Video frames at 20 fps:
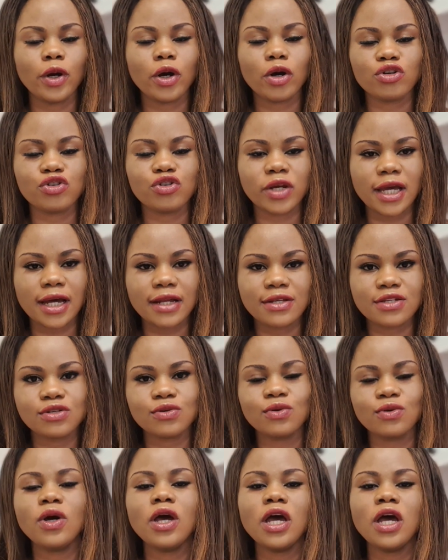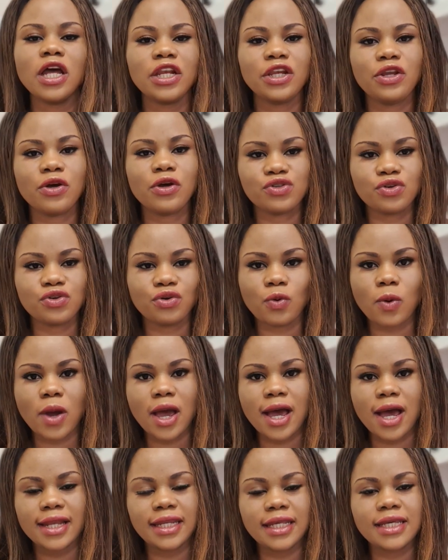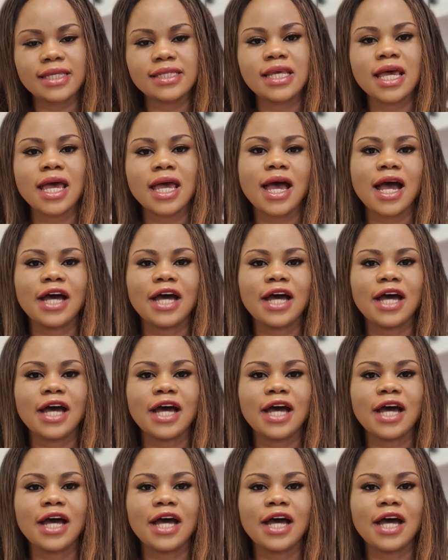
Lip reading: country council, they also require this.